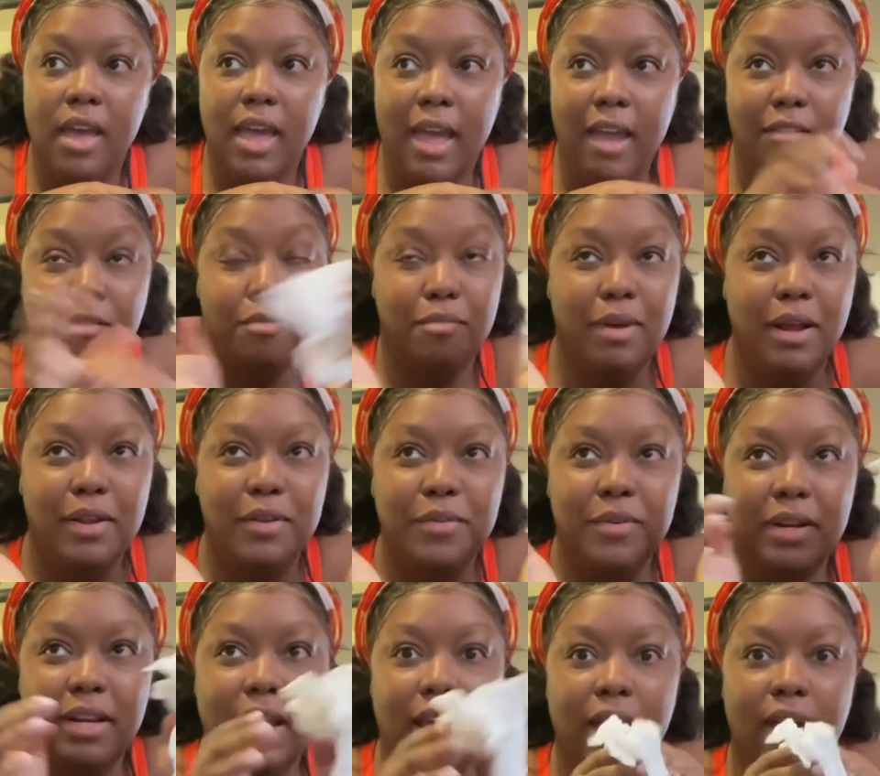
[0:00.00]
Everybody
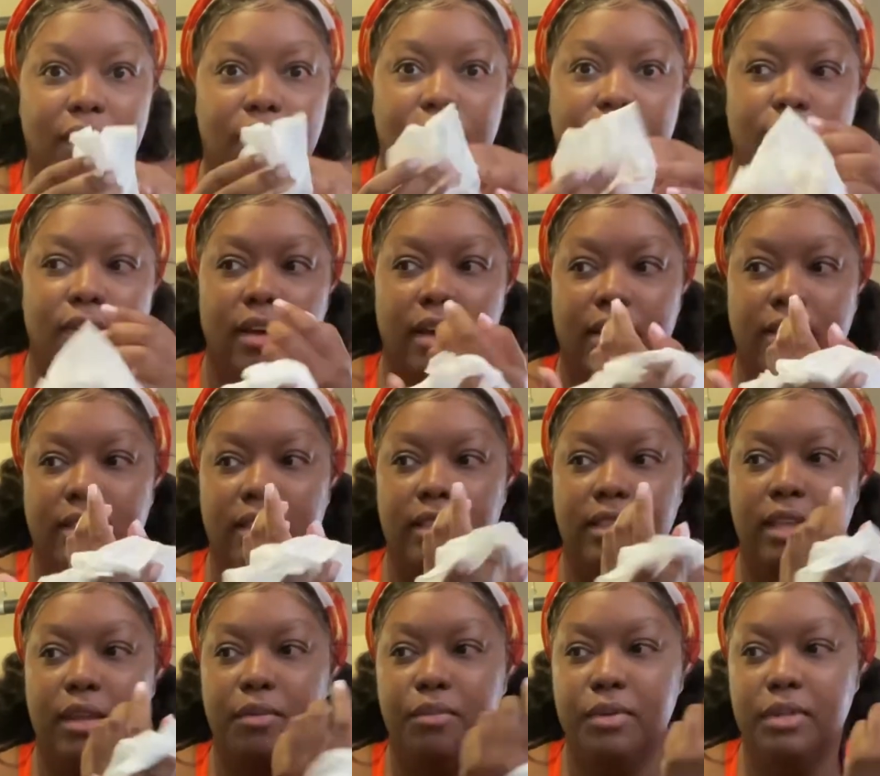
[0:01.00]
went out. I think
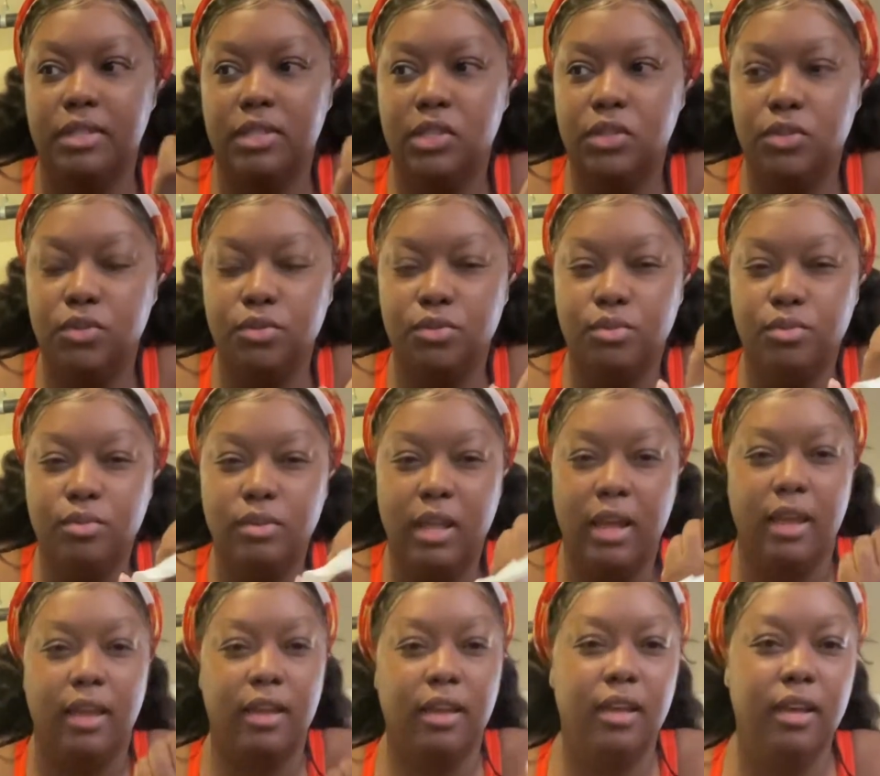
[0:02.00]
they went to
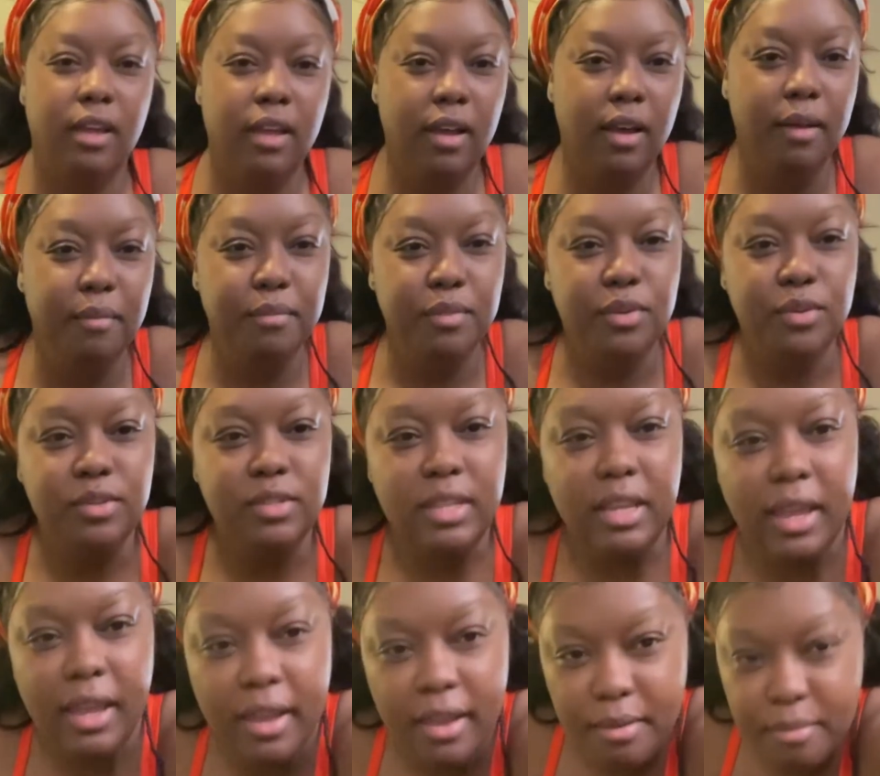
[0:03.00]
like a
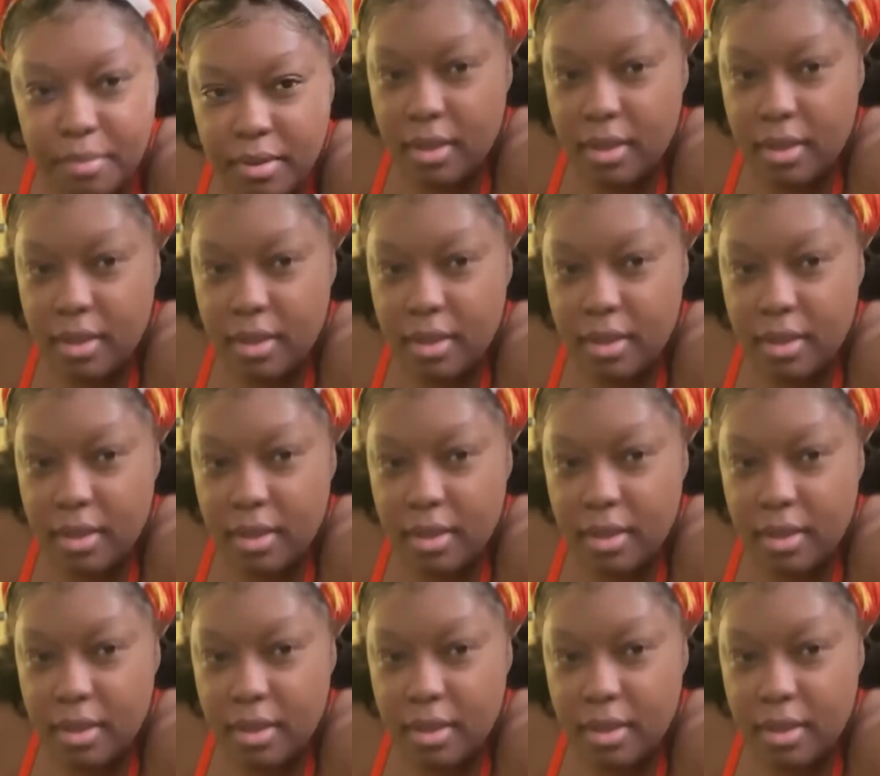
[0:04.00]
museum